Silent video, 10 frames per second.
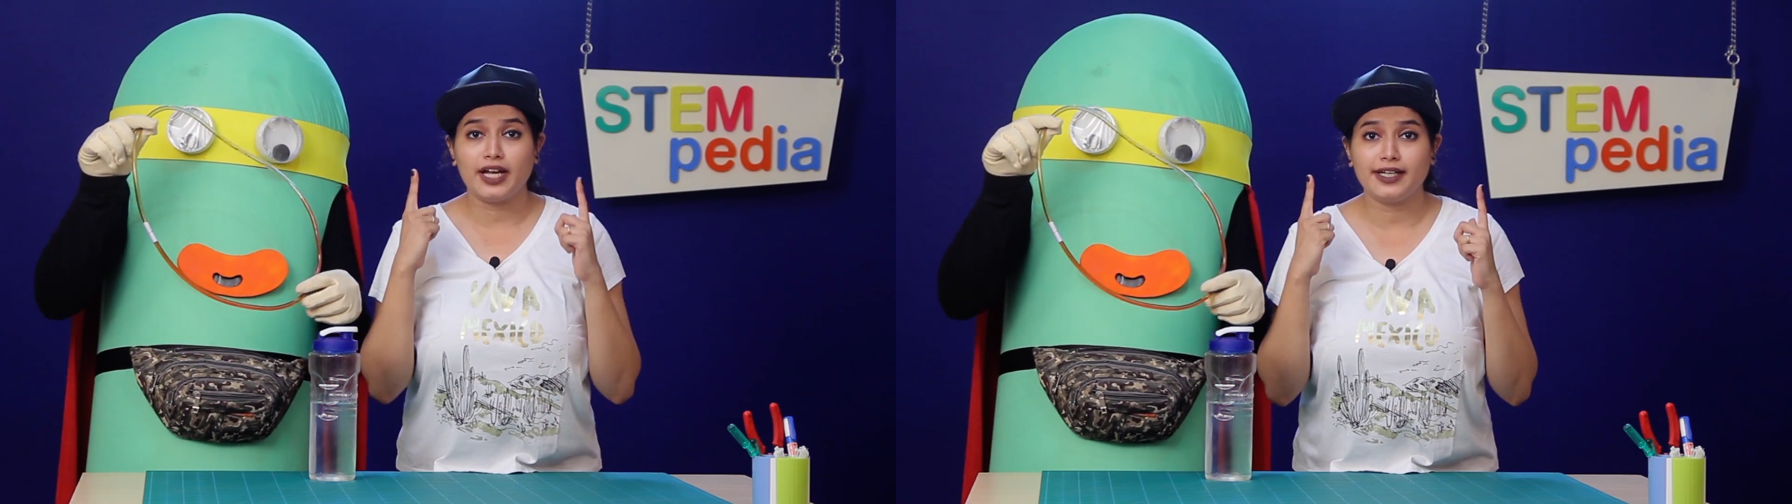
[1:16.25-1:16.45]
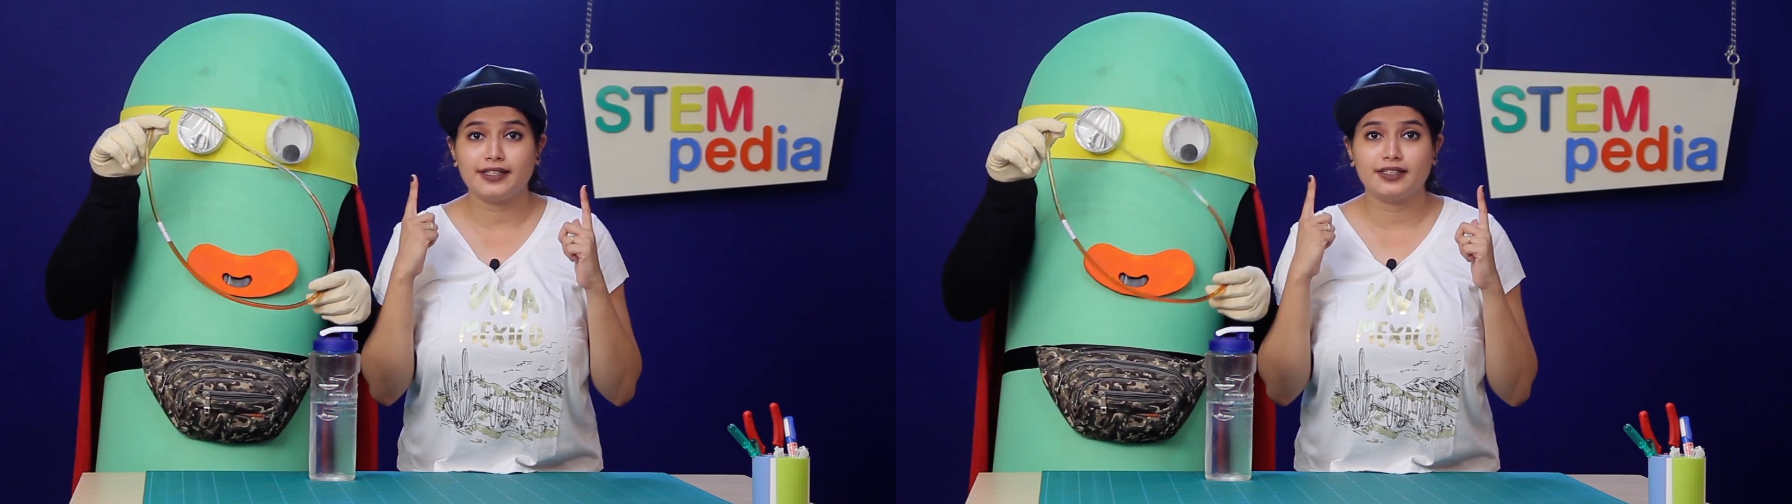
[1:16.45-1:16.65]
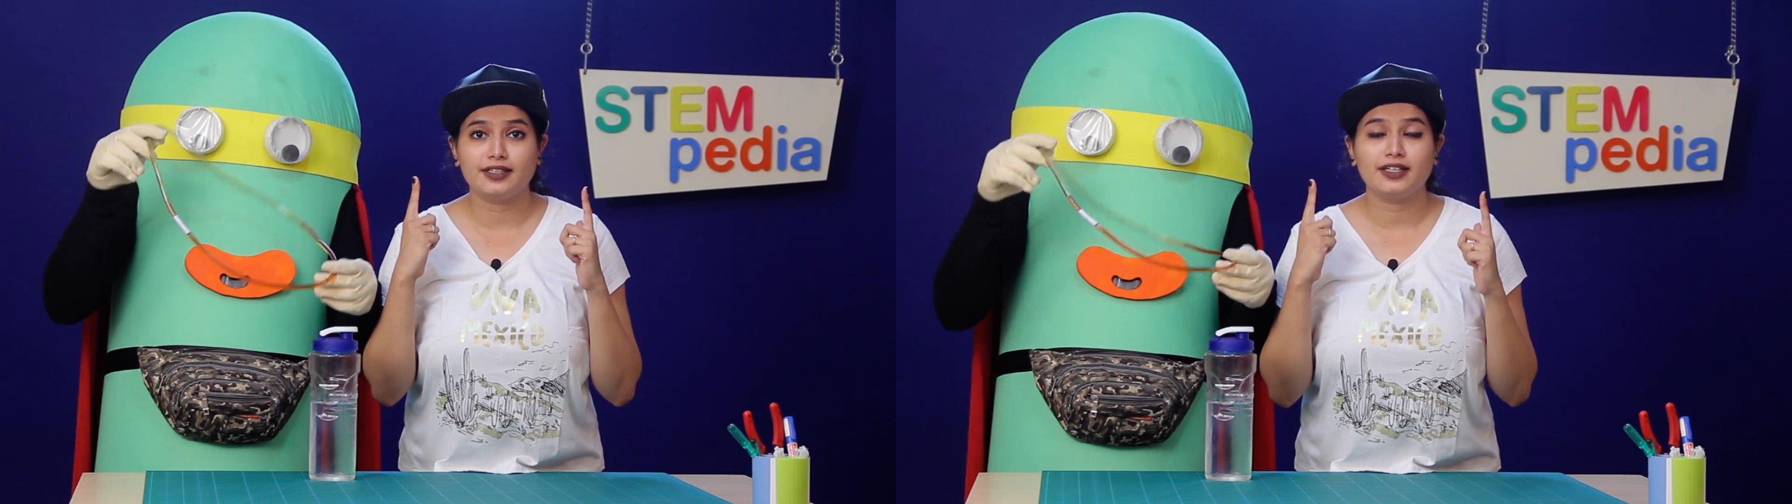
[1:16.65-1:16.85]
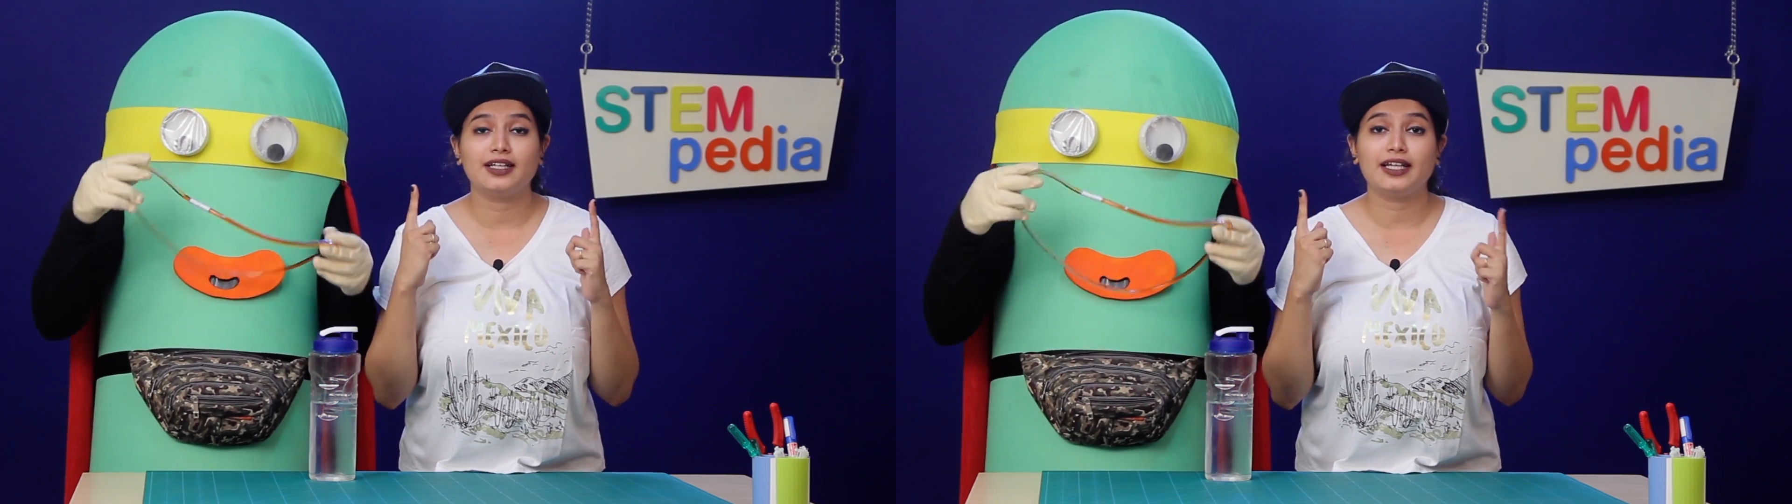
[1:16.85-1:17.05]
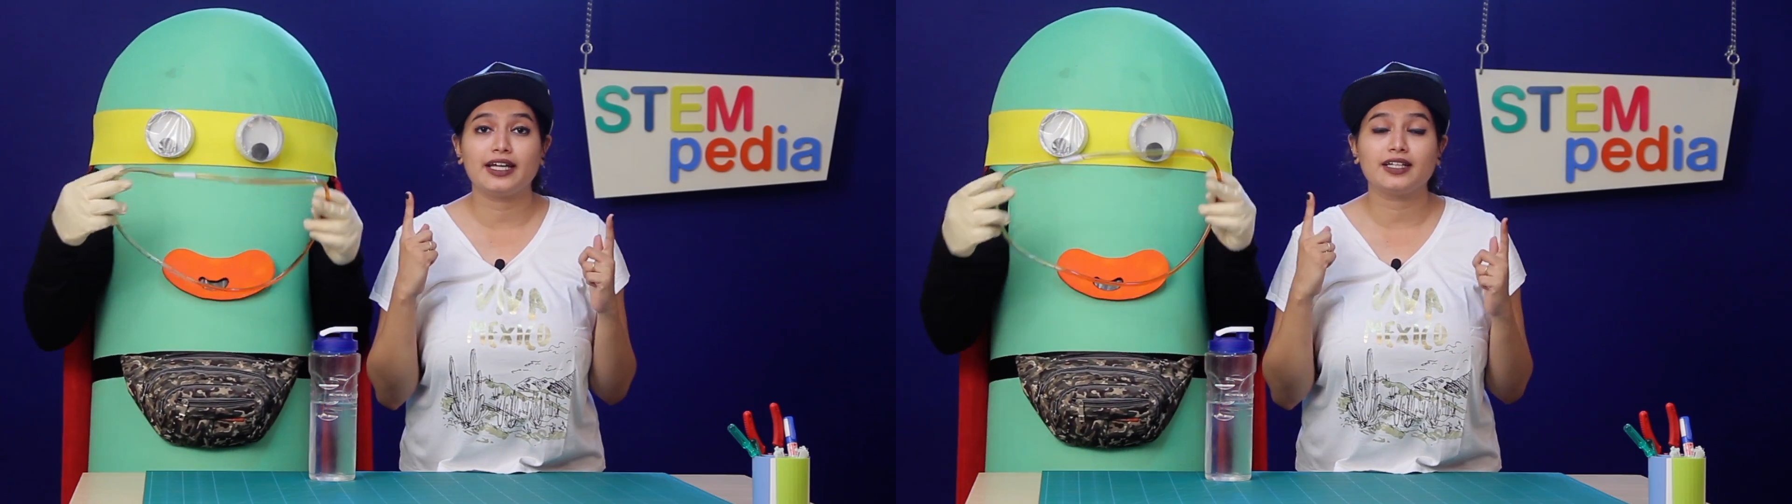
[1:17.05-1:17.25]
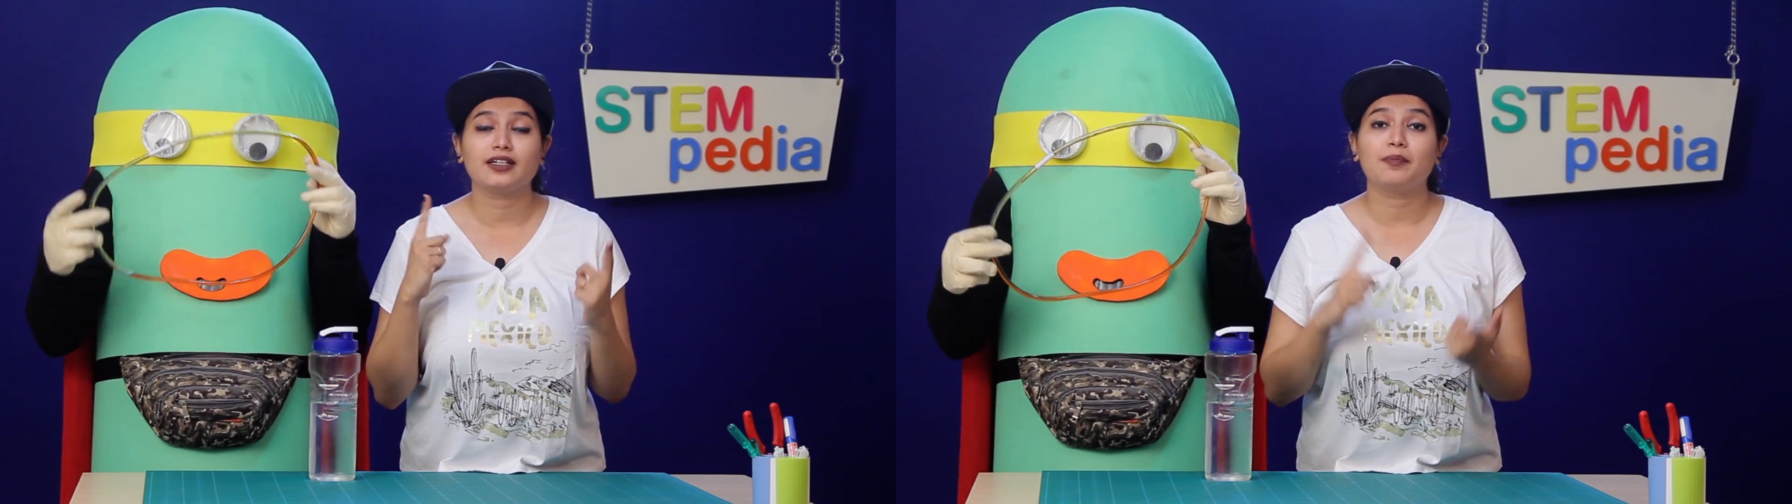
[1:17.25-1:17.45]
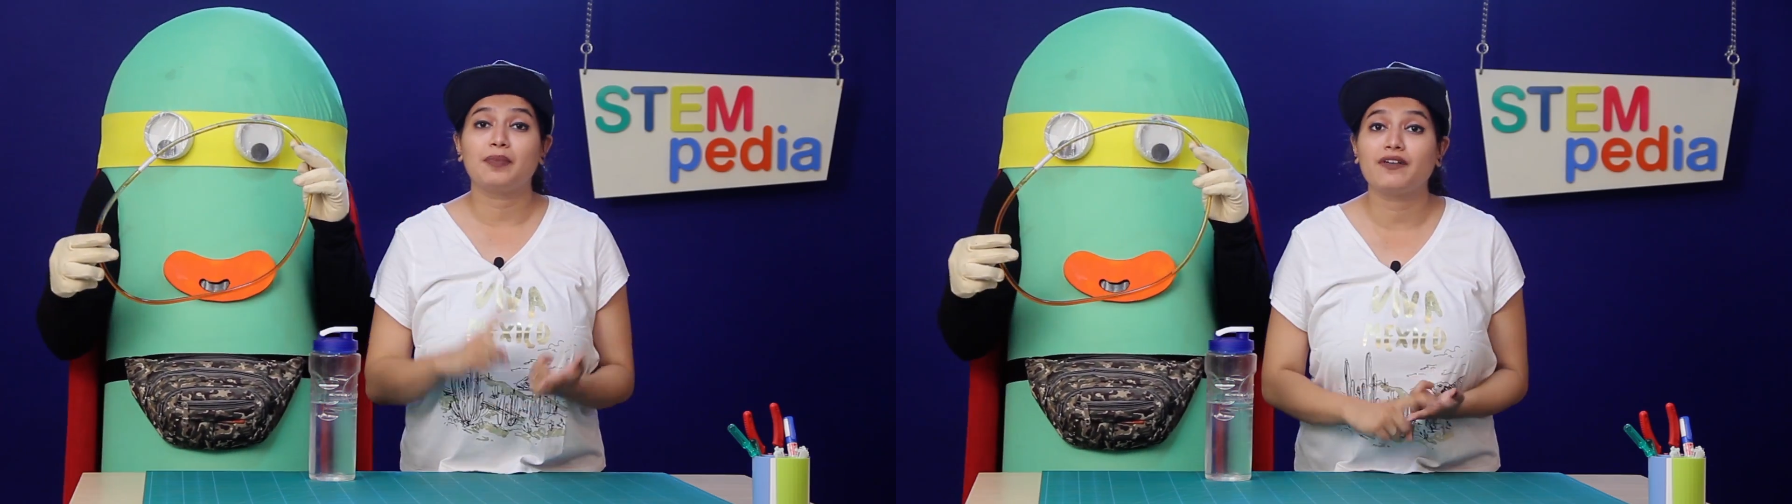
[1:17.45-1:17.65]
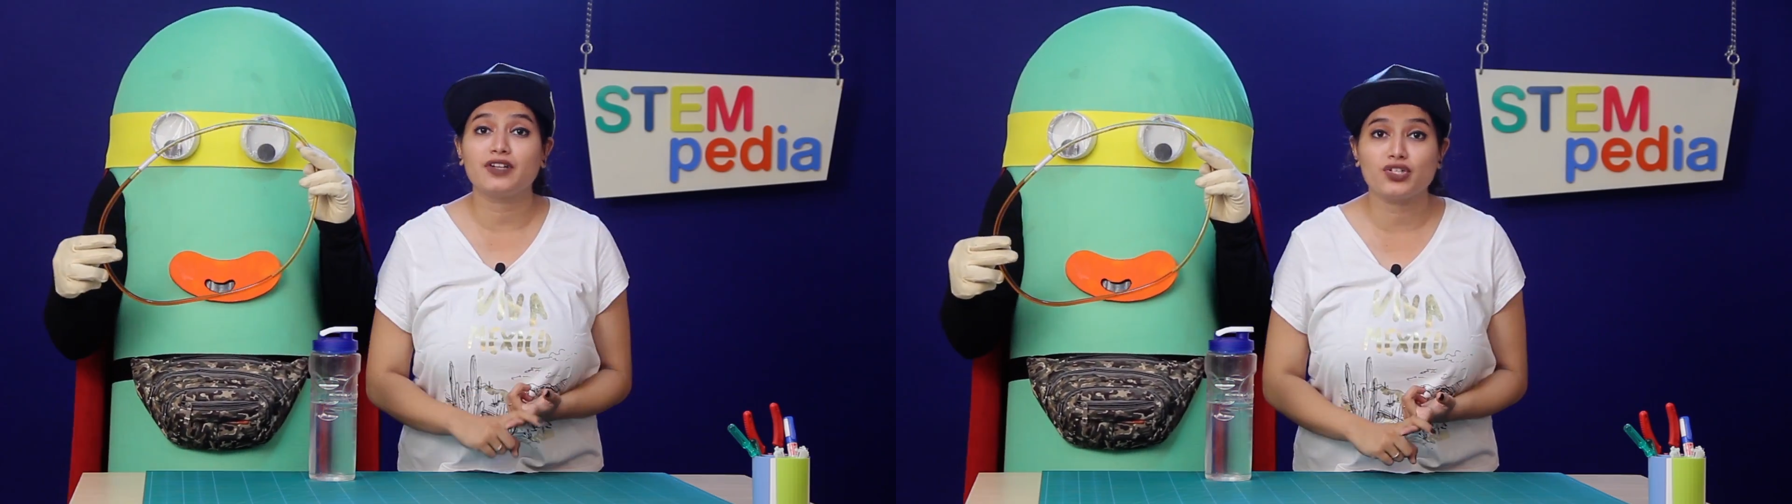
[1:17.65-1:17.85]
head, like
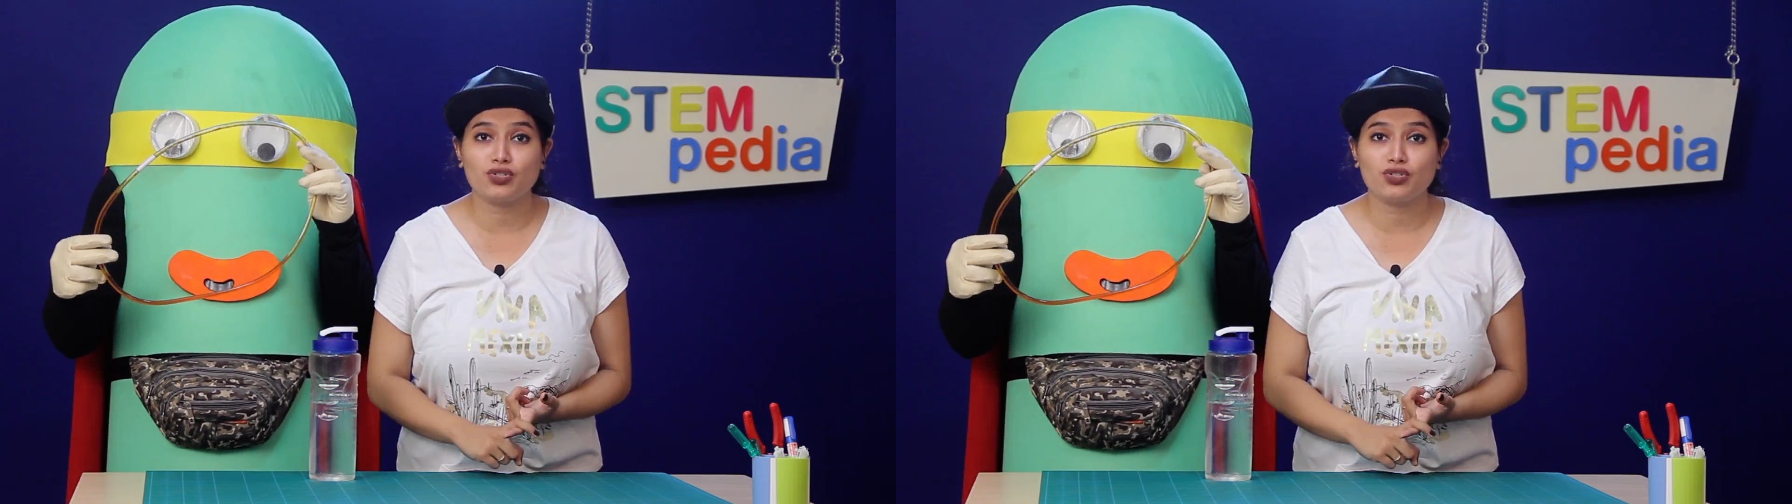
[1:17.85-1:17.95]
power